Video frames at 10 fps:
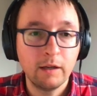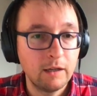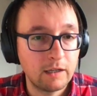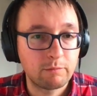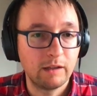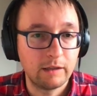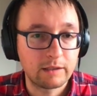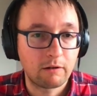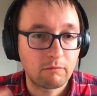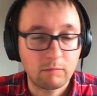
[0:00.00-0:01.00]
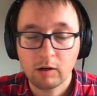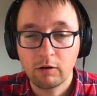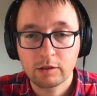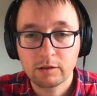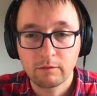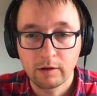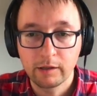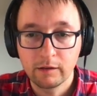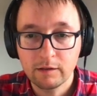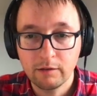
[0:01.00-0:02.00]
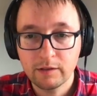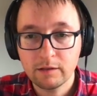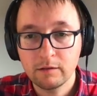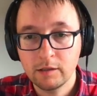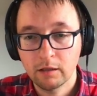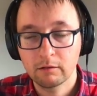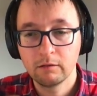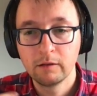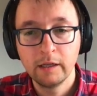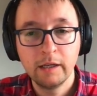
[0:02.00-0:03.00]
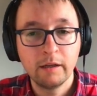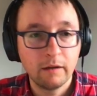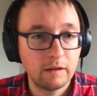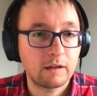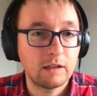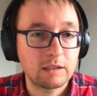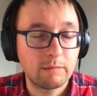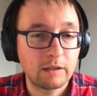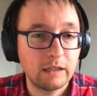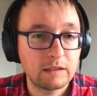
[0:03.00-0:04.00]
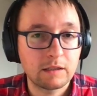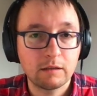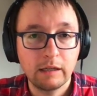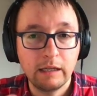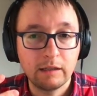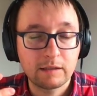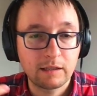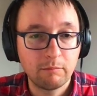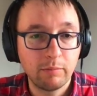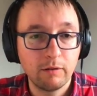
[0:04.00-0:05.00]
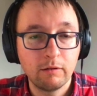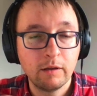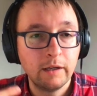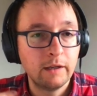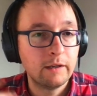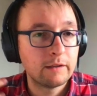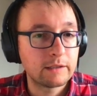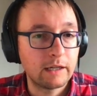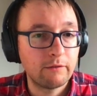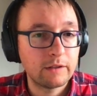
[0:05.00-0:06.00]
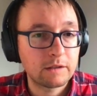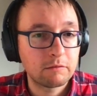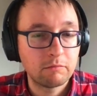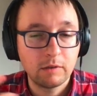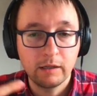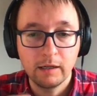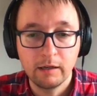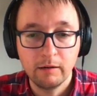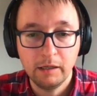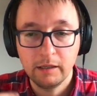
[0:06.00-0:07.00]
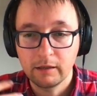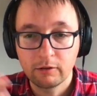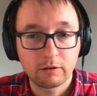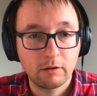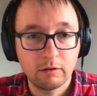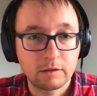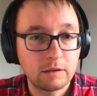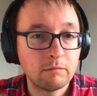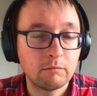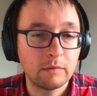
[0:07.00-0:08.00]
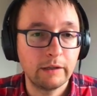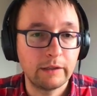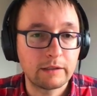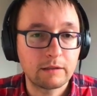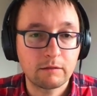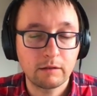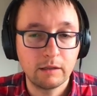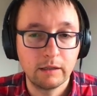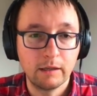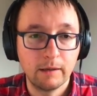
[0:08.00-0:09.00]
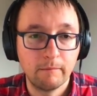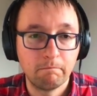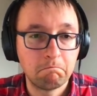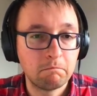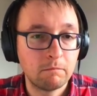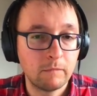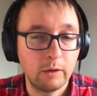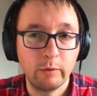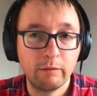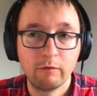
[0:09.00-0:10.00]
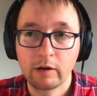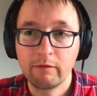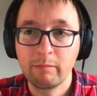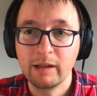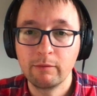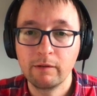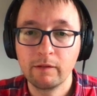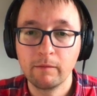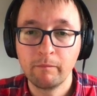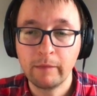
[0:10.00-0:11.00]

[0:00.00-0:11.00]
as well as our costs of running the service in general. And the customer gets a simple service at a good cost. It's a win for everybody, we feel.